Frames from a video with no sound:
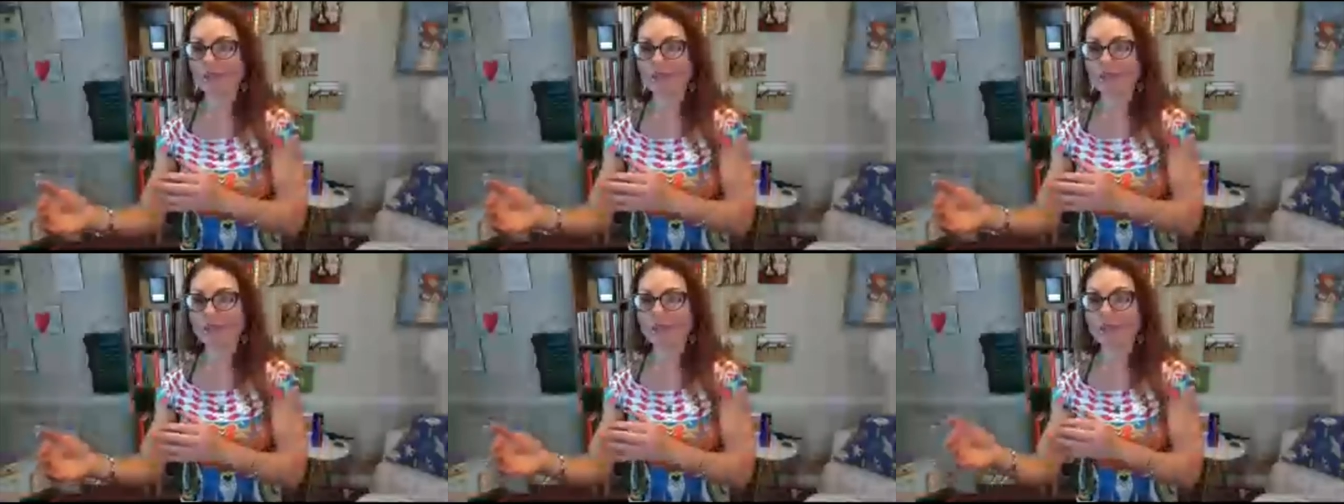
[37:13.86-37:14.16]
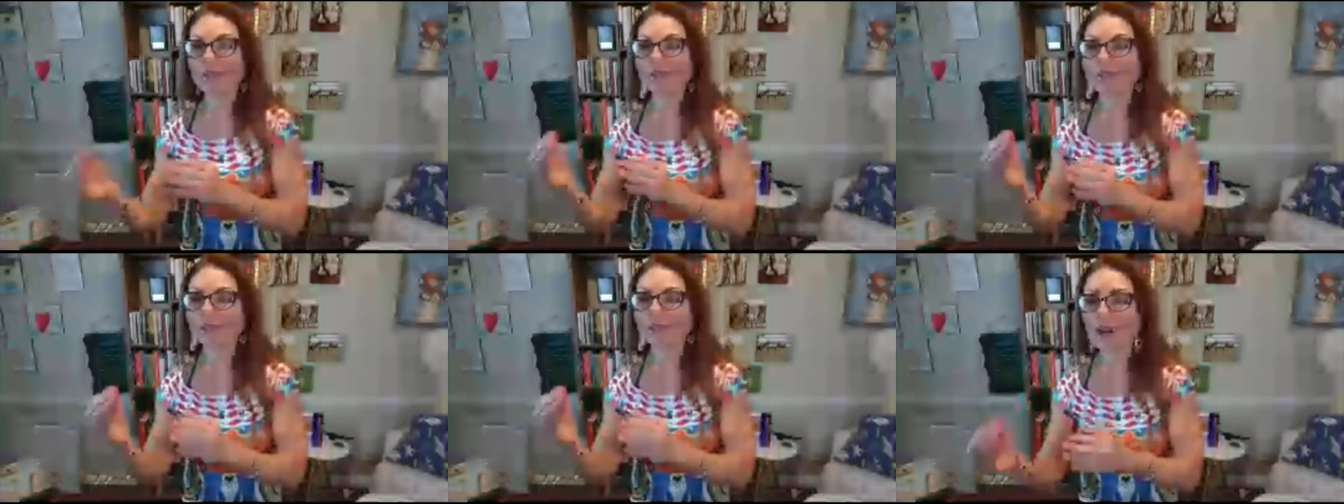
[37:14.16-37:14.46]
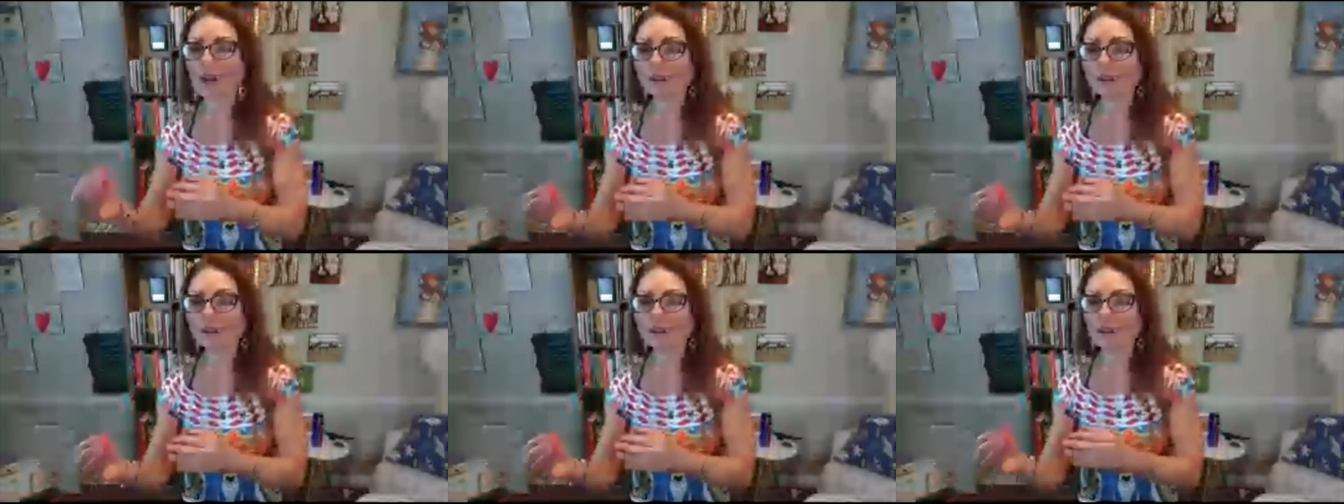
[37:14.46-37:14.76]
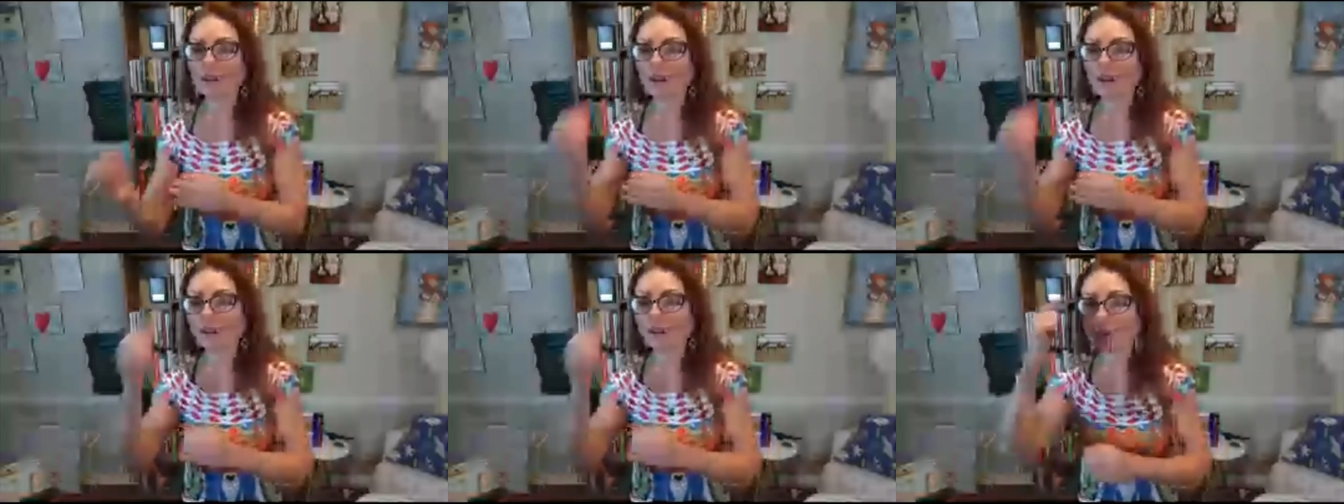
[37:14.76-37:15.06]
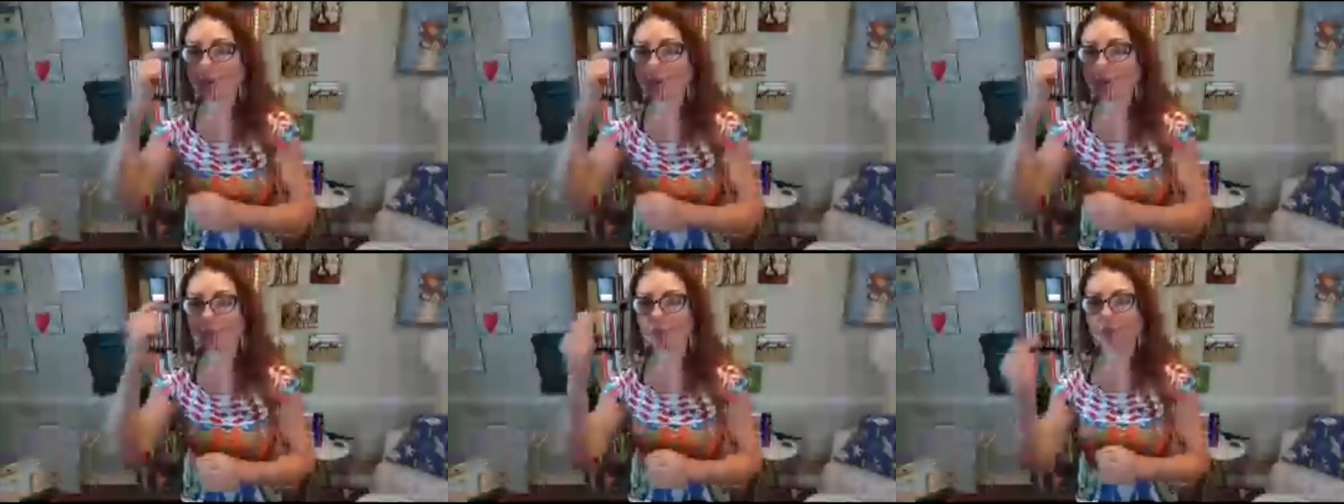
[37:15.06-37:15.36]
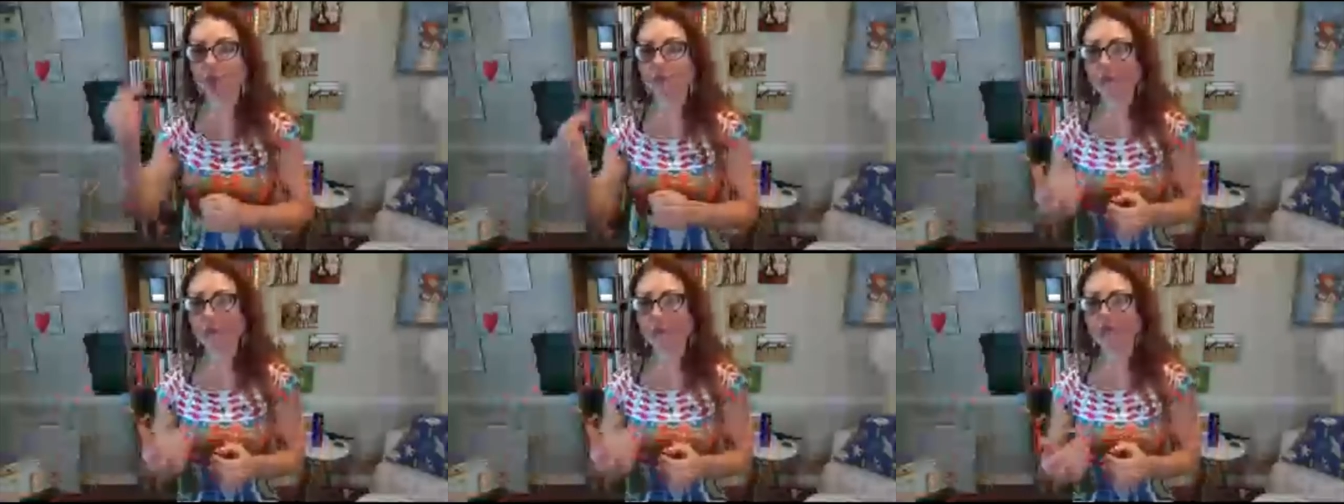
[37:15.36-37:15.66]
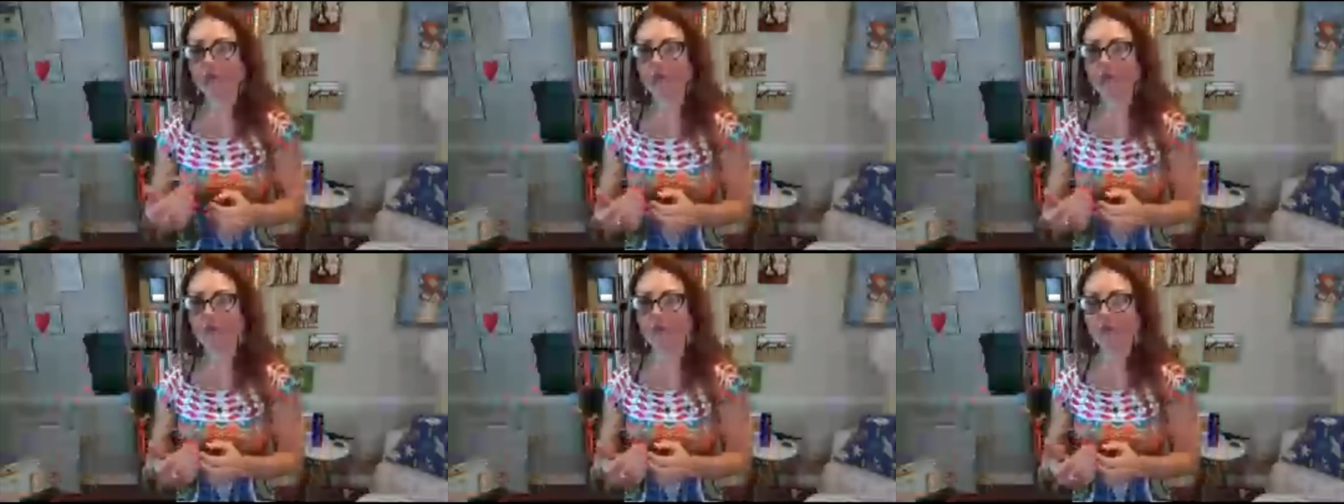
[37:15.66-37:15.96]
We love that. Our brain loves it. You
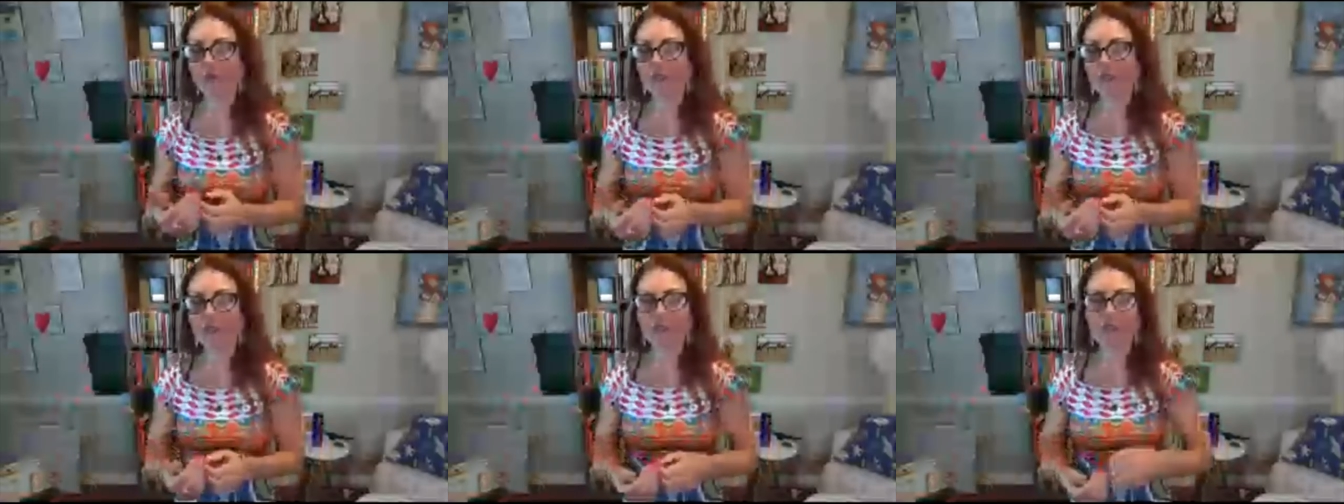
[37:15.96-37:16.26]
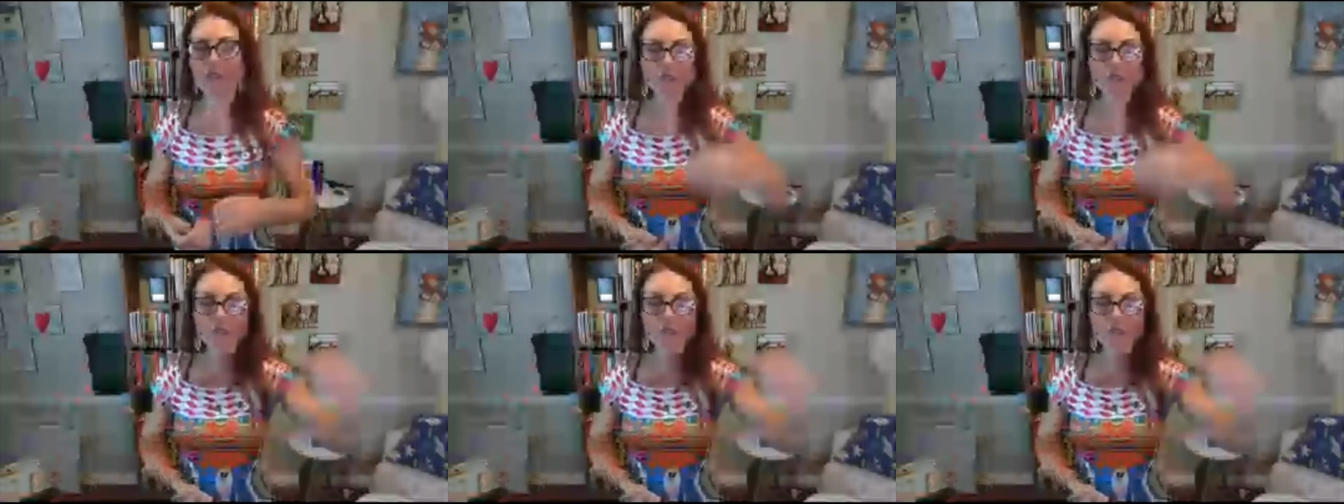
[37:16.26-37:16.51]
know how it is?